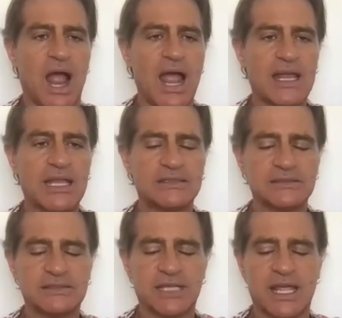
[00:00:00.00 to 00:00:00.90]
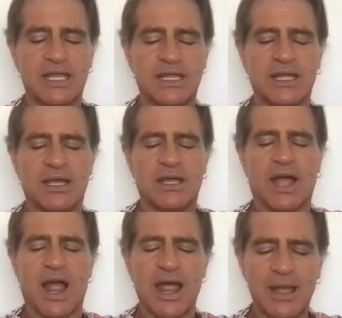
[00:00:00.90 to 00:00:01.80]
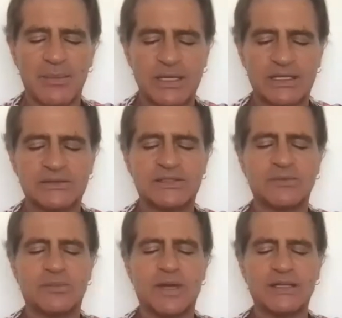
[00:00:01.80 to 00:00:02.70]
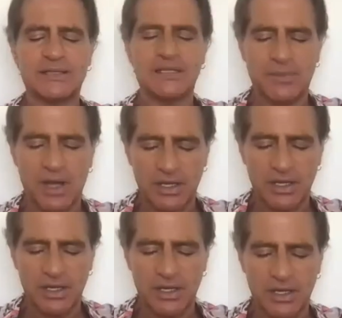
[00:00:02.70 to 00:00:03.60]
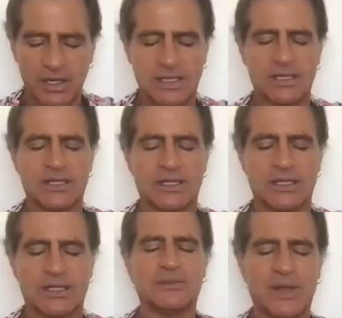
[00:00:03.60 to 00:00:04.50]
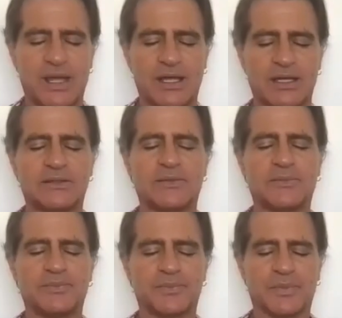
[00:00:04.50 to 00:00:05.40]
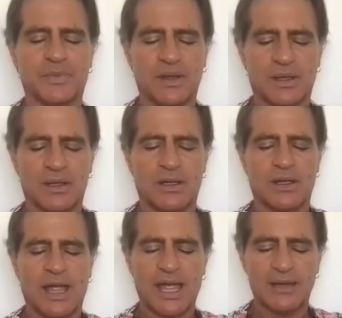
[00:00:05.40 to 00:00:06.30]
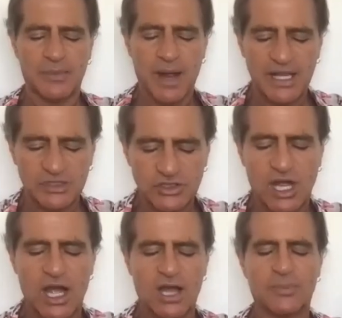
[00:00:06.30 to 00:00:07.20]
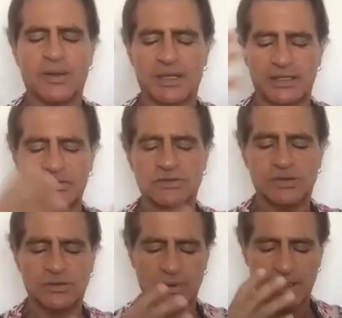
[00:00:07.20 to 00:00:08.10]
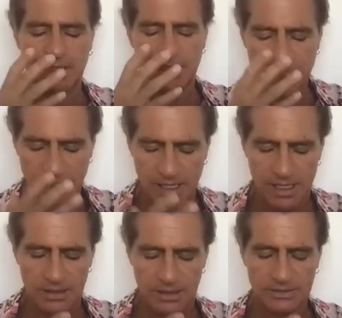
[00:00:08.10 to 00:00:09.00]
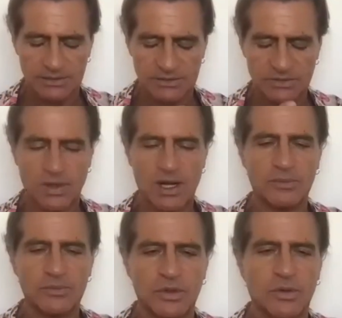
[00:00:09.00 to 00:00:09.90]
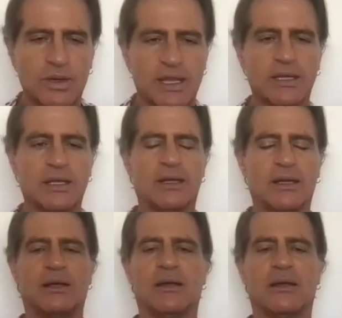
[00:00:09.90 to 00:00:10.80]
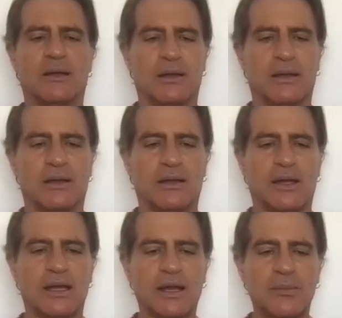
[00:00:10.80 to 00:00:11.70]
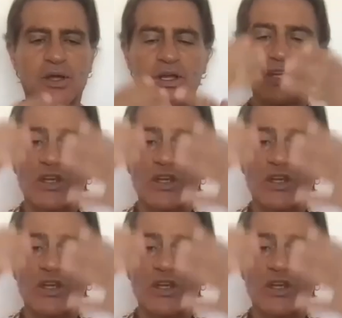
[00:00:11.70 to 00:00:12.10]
I can say, I am in a Tibetan monastery in Tibet, and my job is to be here. This is what I'm doing. And I'm going to